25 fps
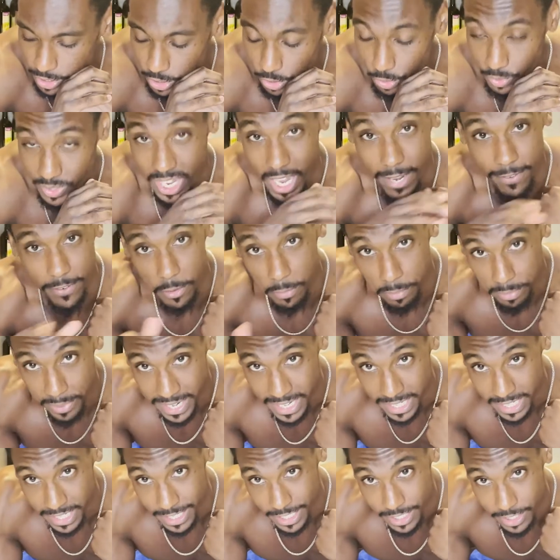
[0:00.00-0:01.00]
We have our
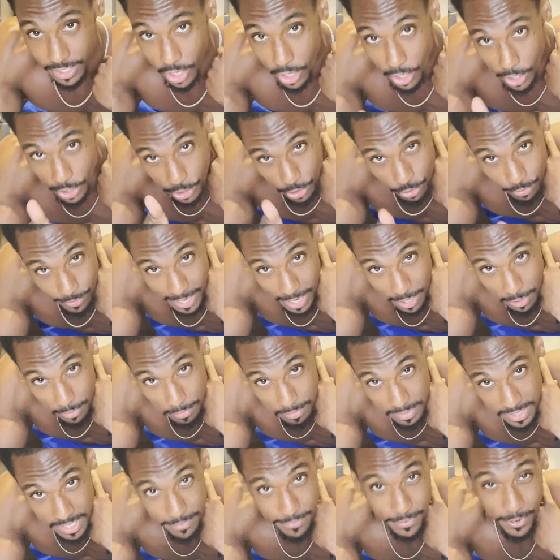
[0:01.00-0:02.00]
bacon, our ground
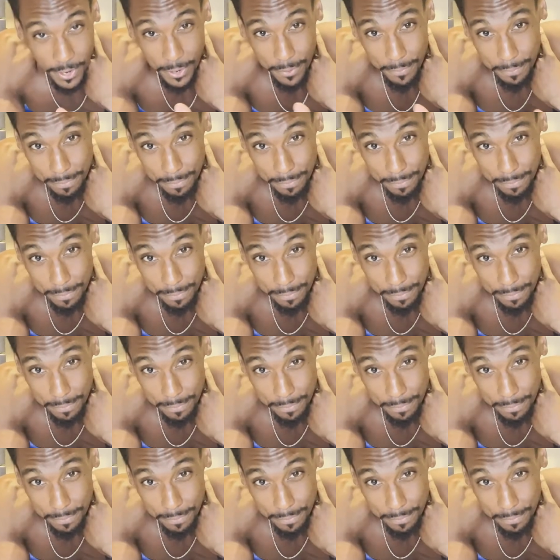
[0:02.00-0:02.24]
beef, our